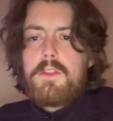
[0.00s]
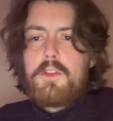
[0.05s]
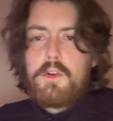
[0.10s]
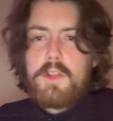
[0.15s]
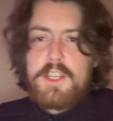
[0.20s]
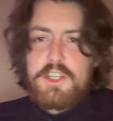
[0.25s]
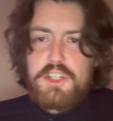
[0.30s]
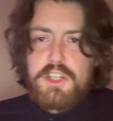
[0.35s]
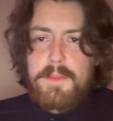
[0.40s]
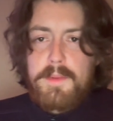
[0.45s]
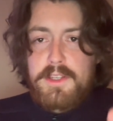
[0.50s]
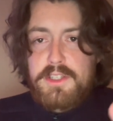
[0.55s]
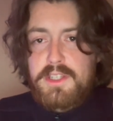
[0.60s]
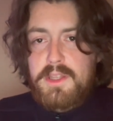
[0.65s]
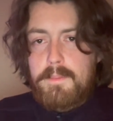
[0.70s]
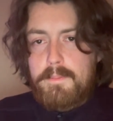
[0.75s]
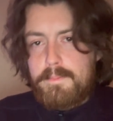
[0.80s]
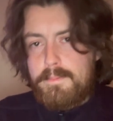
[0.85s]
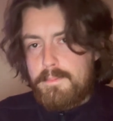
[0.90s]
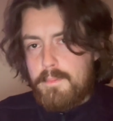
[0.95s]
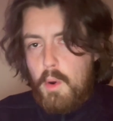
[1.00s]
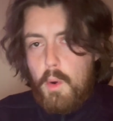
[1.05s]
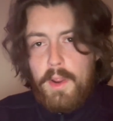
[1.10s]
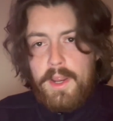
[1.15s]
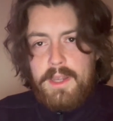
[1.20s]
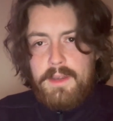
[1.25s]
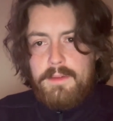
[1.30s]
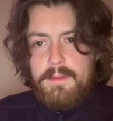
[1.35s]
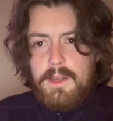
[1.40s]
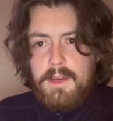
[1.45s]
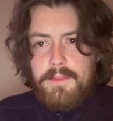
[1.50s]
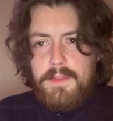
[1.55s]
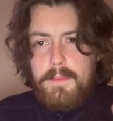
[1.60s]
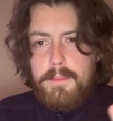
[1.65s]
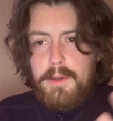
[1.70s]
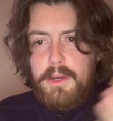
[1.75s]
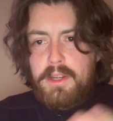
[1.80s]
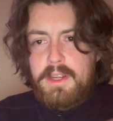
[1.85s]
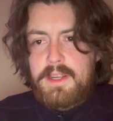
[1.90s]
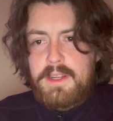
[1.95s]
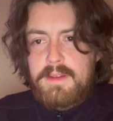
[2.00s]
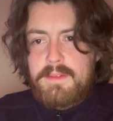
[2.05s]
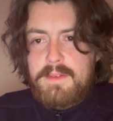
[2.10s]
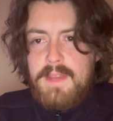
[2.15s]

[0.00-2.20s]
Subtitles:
The relationship is the point of the book.